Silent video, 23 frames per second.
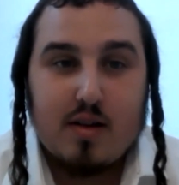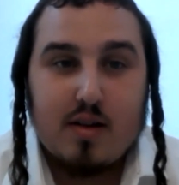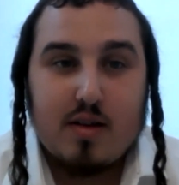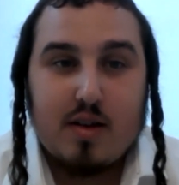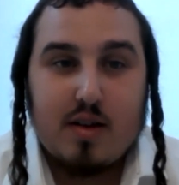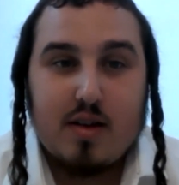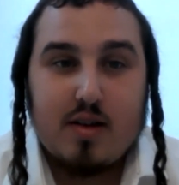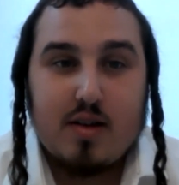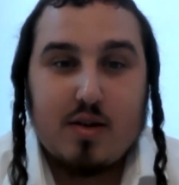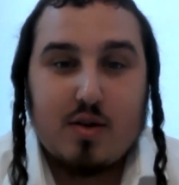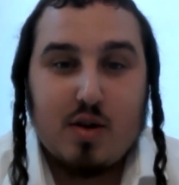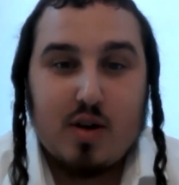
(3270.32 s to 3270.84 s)

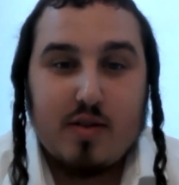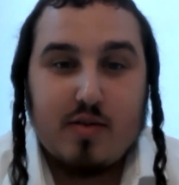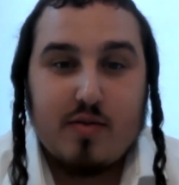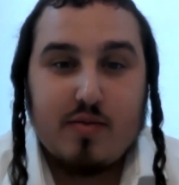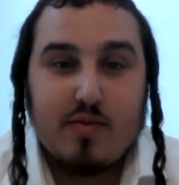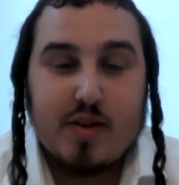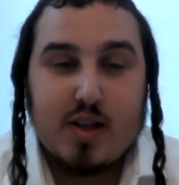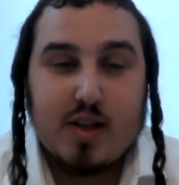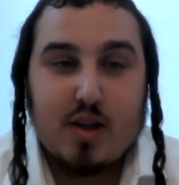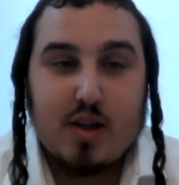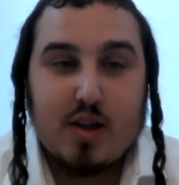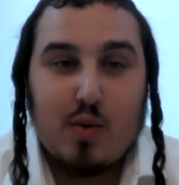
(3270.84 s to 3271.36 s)
Couldn't even
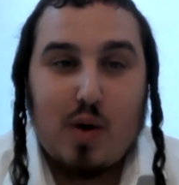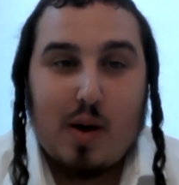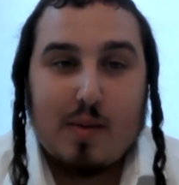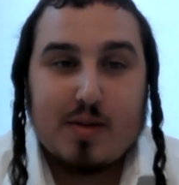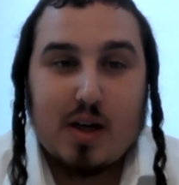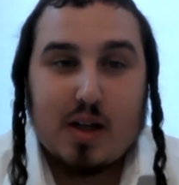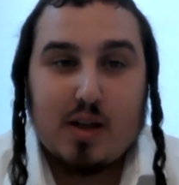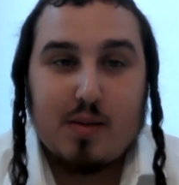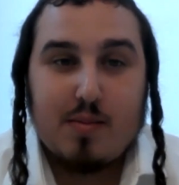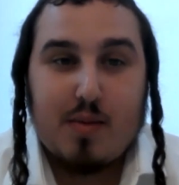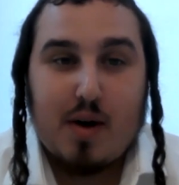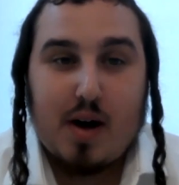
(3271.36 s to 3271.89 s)
visit their
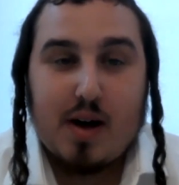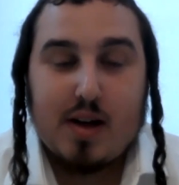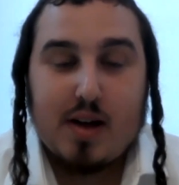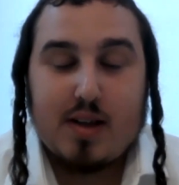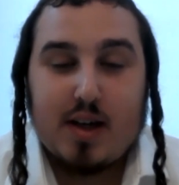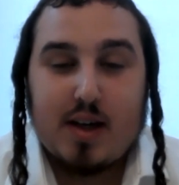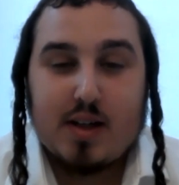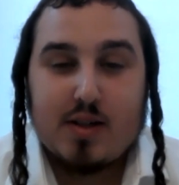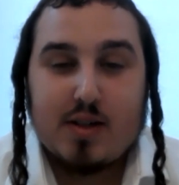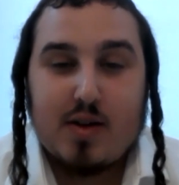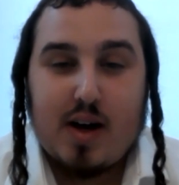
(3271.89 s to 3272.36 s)
website to buy a ticket.